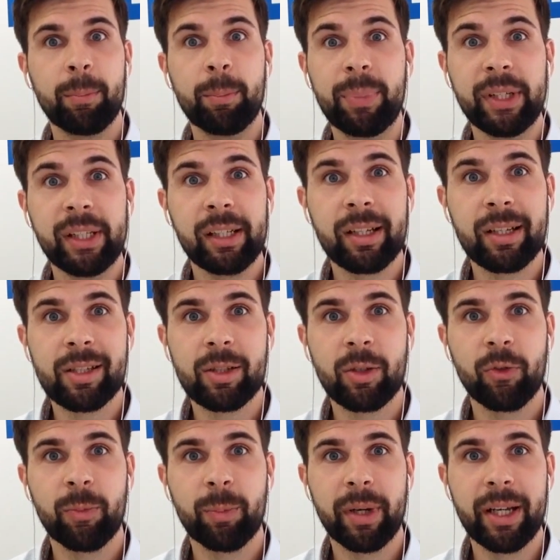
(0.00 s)
billions
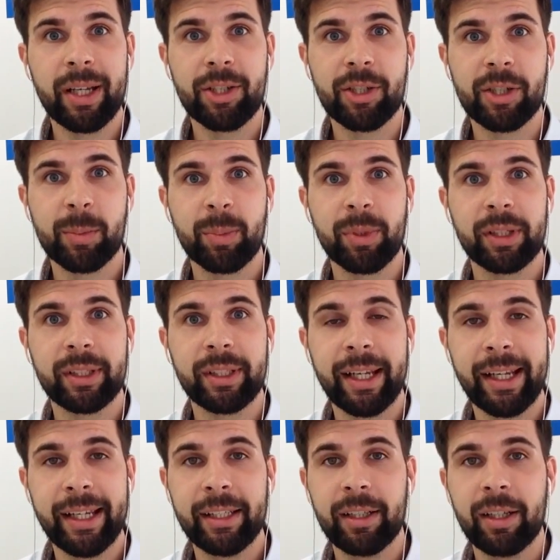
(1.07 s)
of pages per
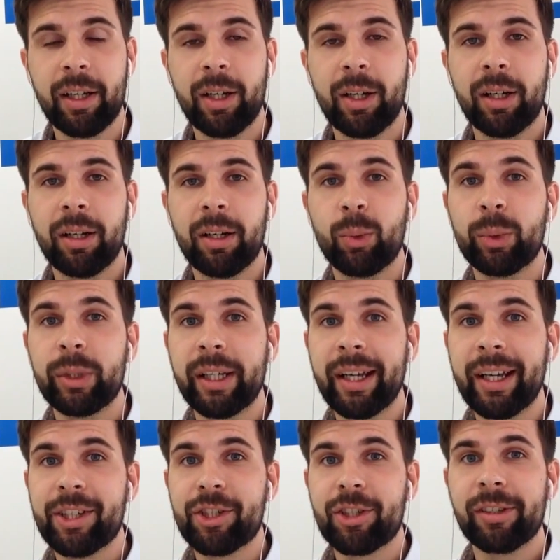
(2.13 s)
day, we
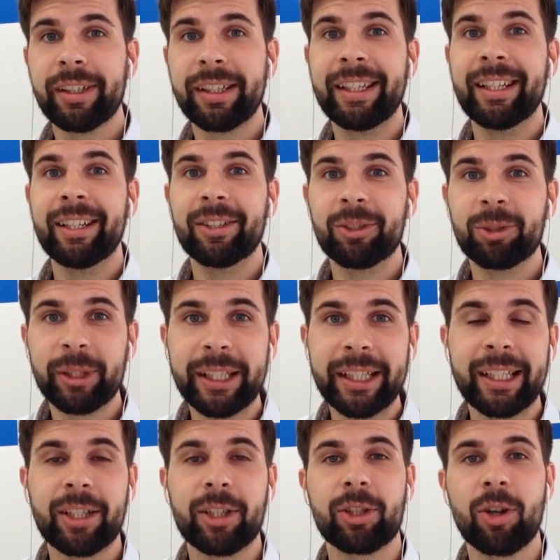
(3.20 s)
actually
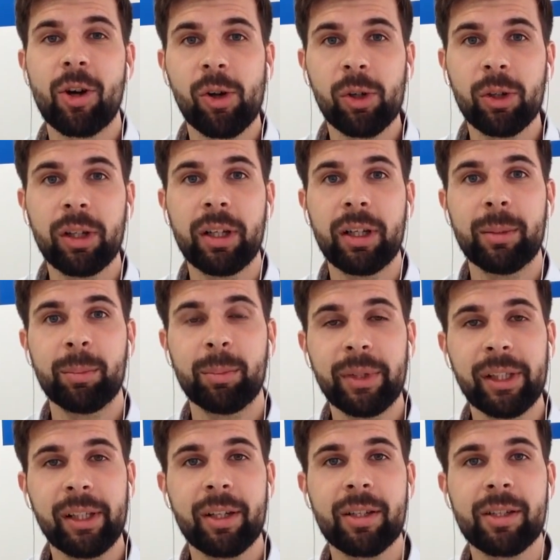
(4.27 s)
re-crawl
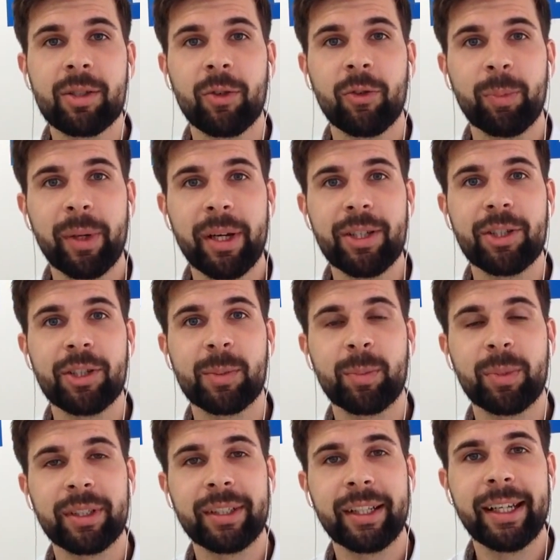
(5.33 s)
billions of pages
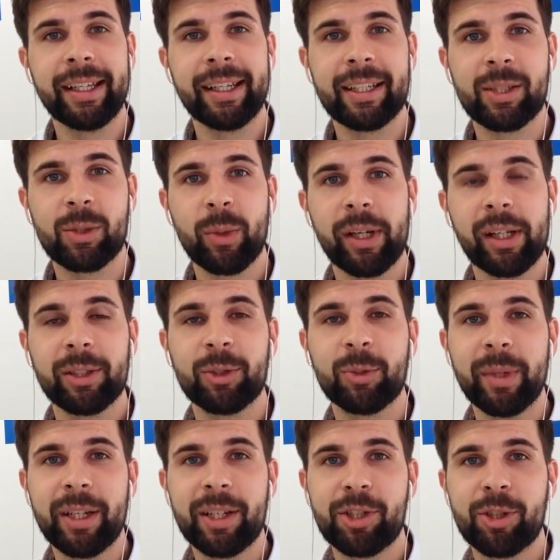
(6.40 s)
per day as well to
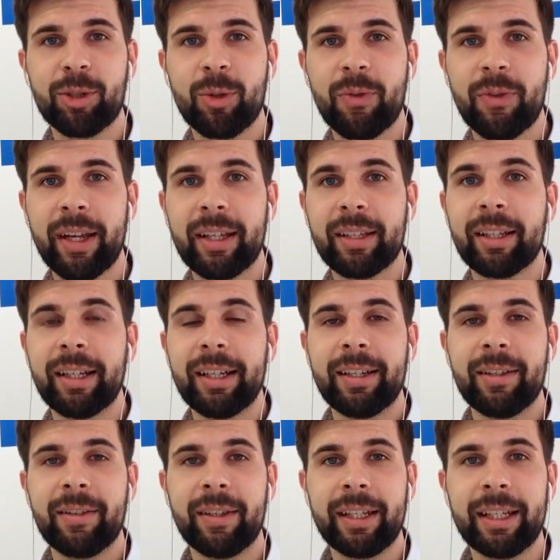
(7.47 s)
make sure that
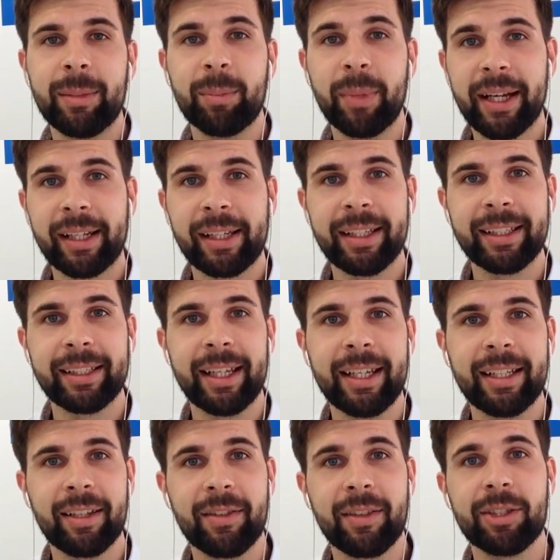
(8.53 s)
the backlink
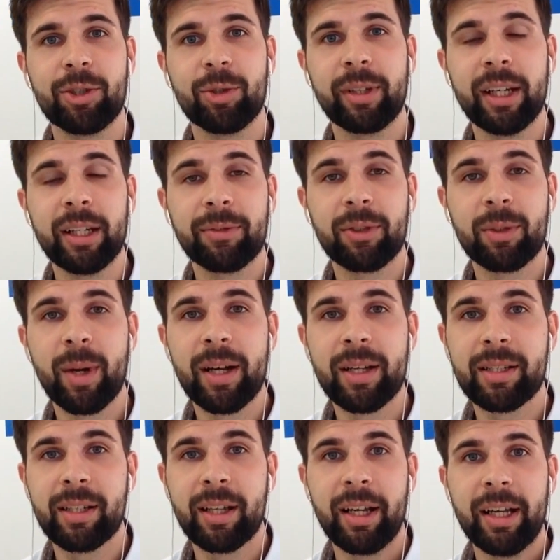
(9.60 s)
data that you get from
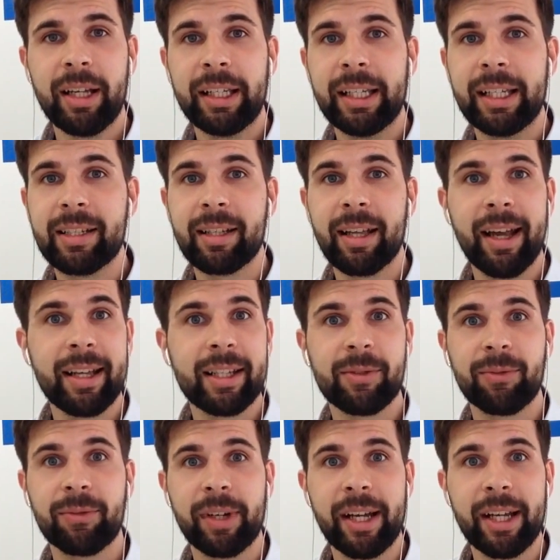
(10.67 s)
us is as
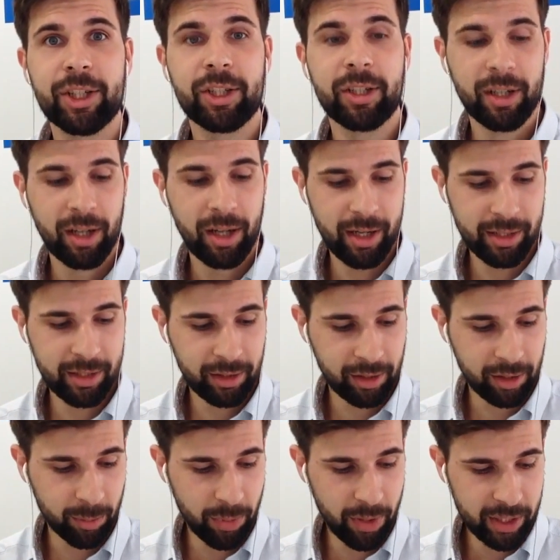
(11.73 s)
fresh as it
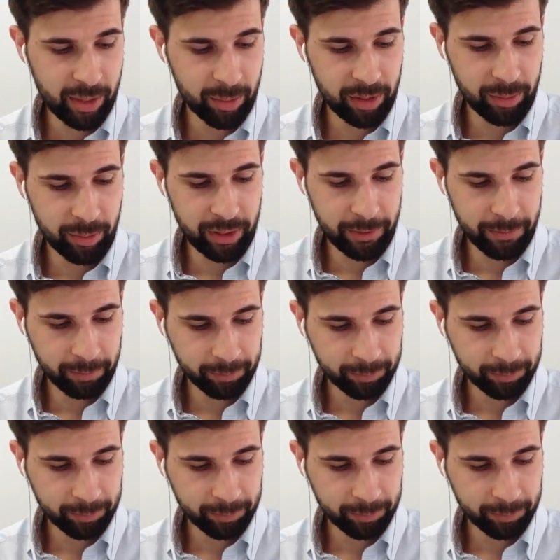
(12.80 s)
can possibly be.